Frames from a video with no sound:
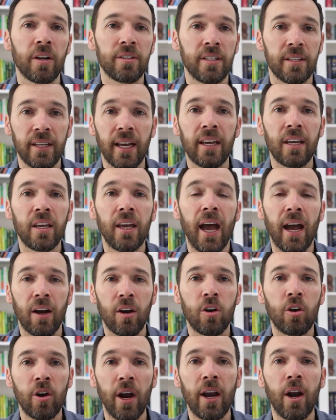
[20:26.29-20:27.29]
It's like, yeah,
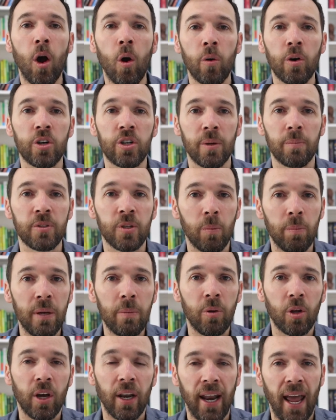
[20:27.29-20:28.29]
create ownership so
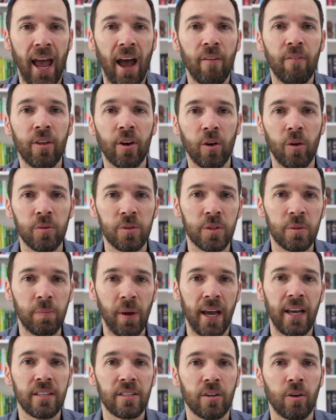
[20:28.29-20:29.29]
people can have their own
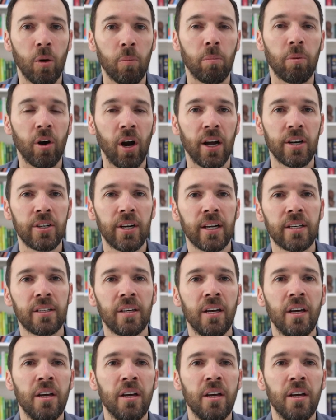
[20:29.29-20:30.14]
space, their own projects.